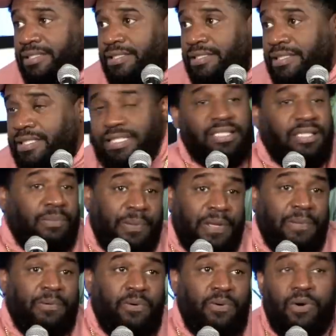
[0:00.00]
He still because
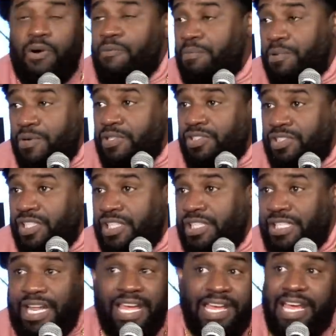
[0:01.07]
the people good. who own
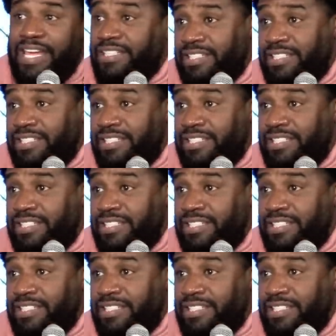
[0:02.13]
bullshit,